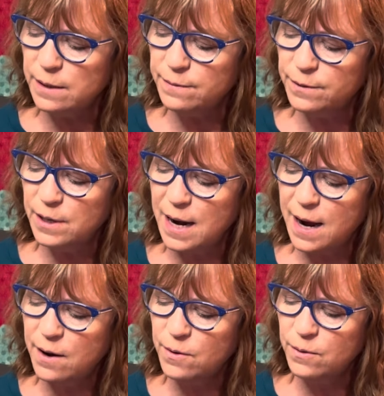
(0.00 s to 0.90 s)
it for
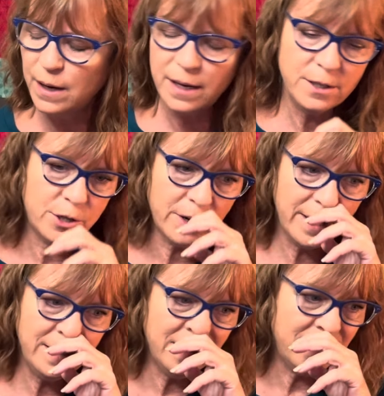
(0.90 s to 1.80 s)
now and
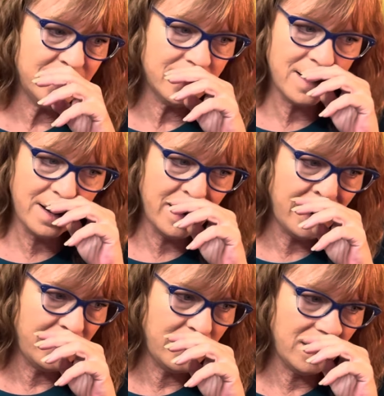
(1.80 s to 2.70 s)
trying to decide